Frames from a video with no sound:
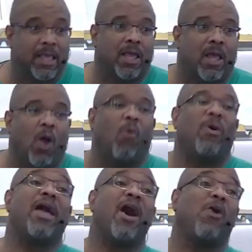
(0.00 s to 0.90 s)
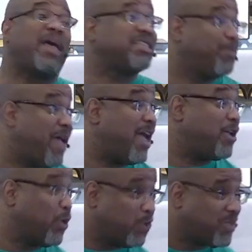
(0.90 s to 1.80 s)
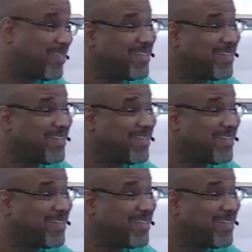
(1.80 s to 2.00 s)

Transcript: Well, that's the bad news.